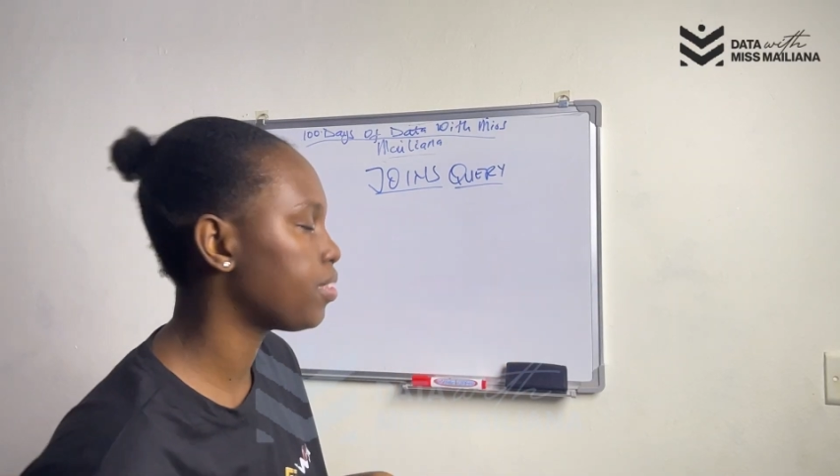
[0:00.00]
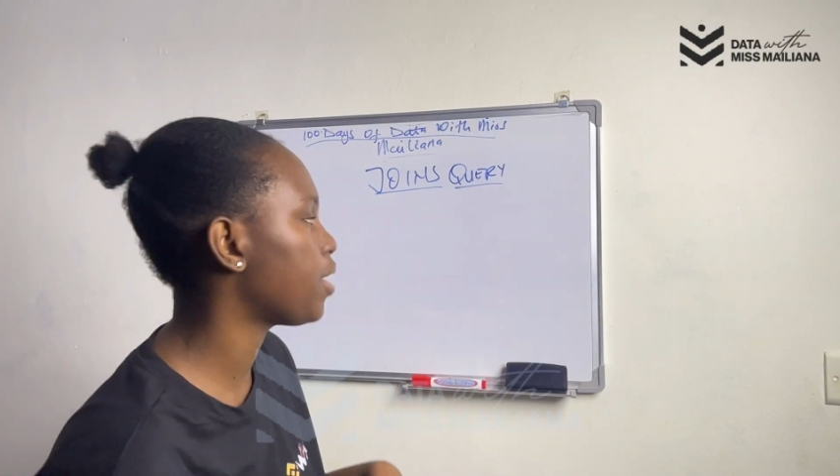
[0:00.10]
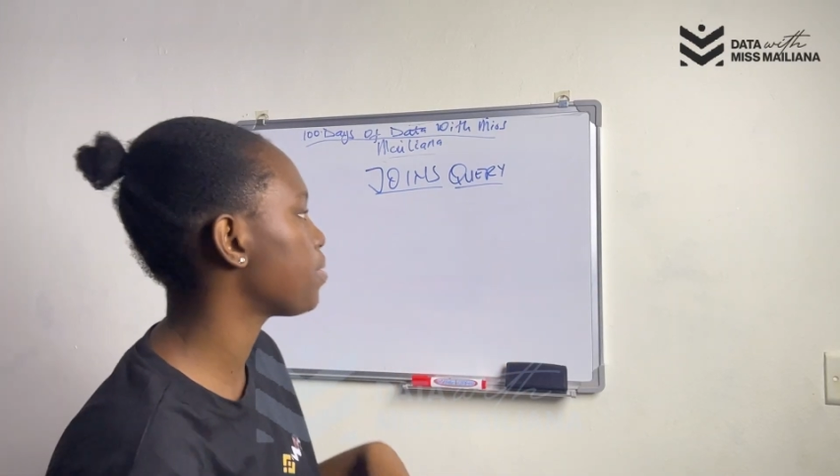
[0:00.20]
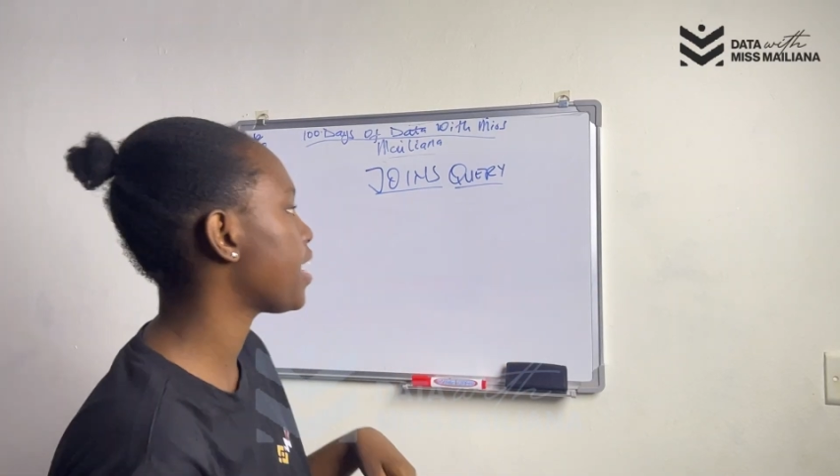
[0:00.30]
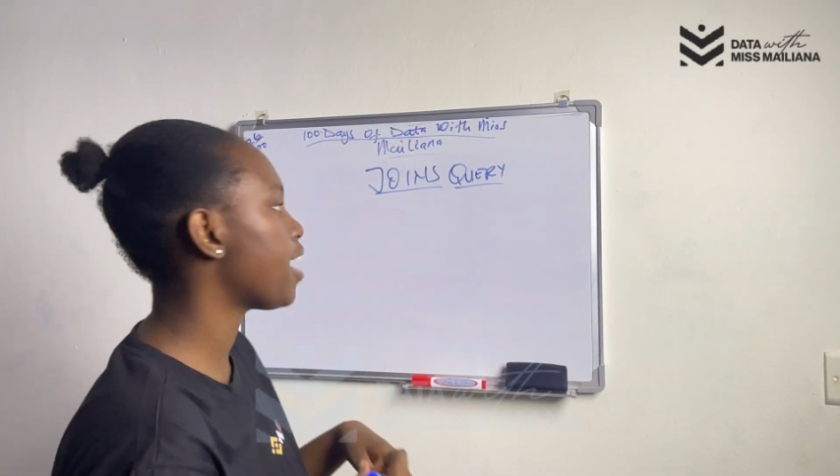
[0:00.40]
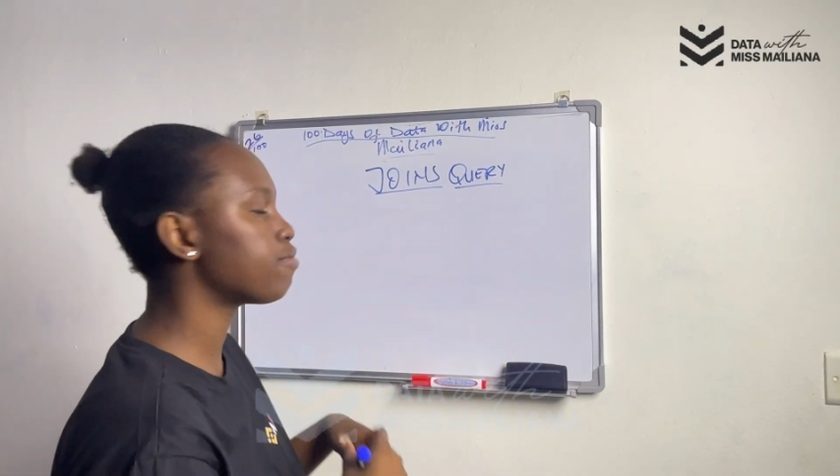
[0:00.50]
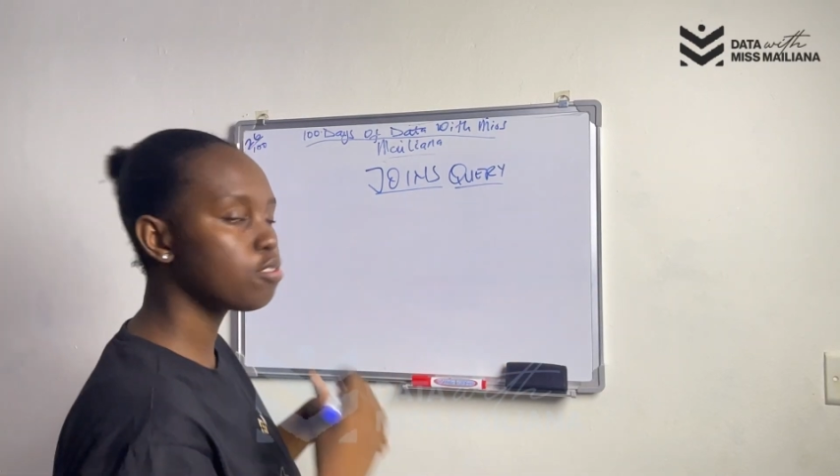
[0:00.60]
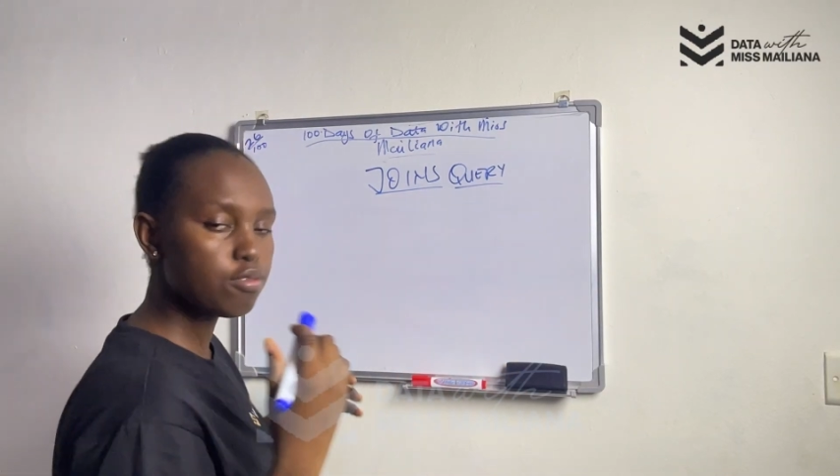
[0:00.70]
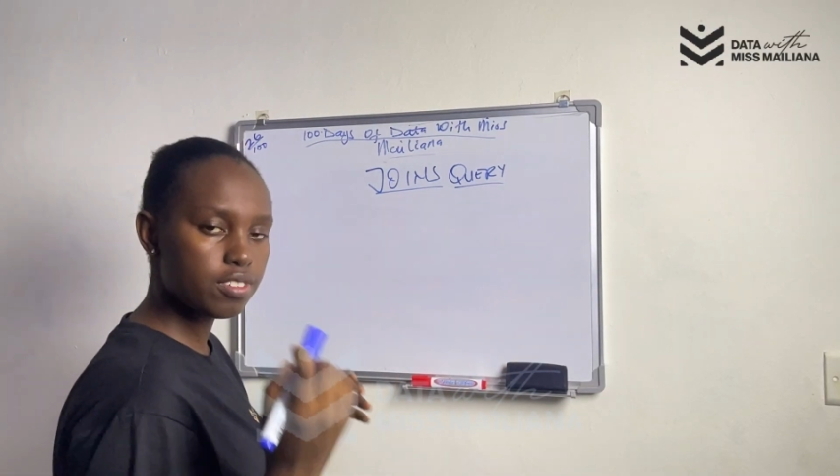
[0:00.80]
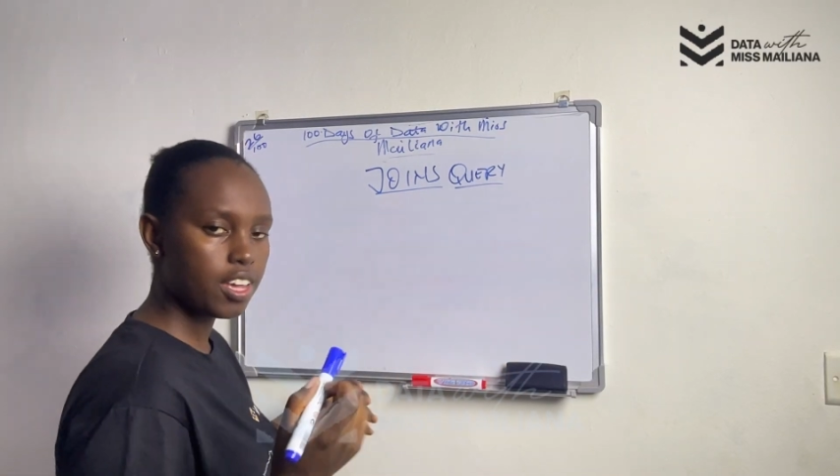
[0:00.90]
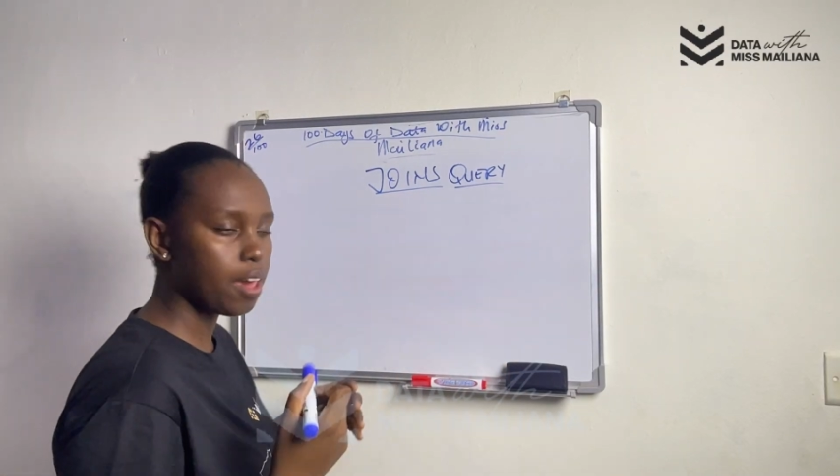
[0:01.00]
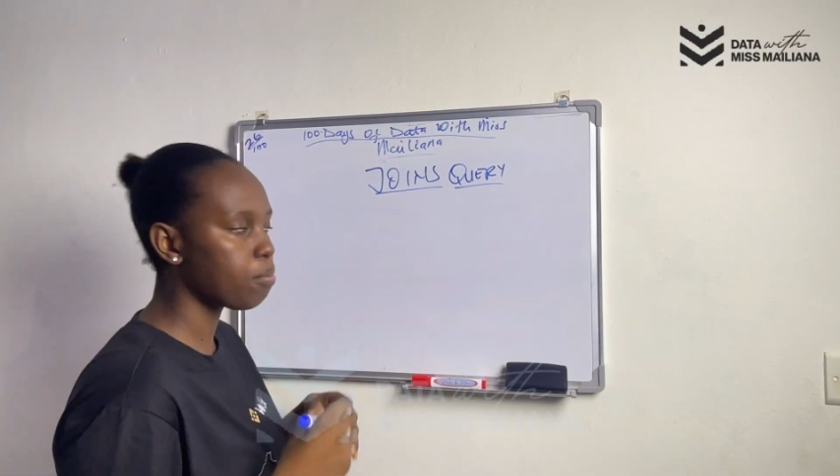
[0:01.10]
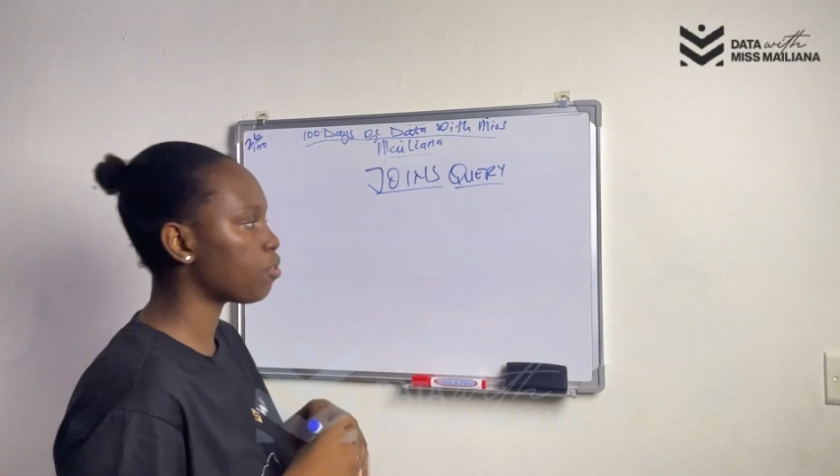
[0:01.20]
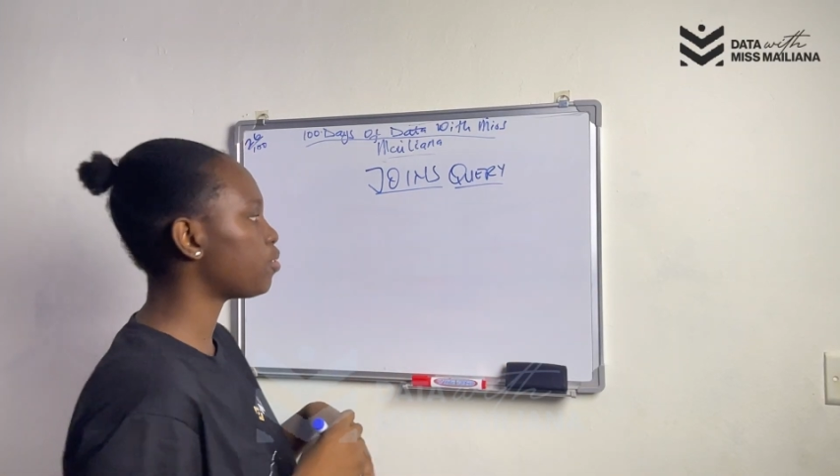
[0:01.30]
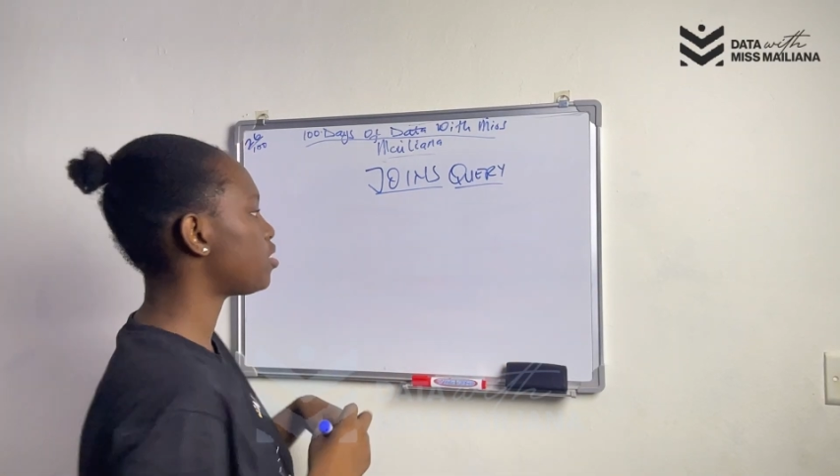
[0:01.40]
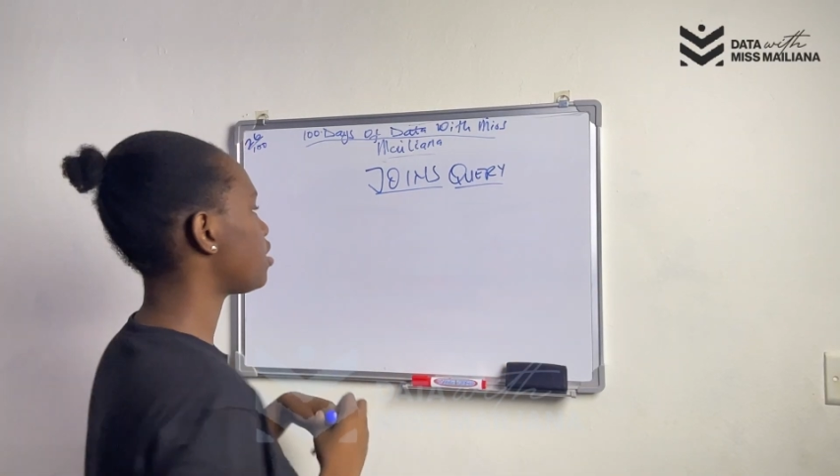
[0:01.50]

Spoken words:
that we have two tables,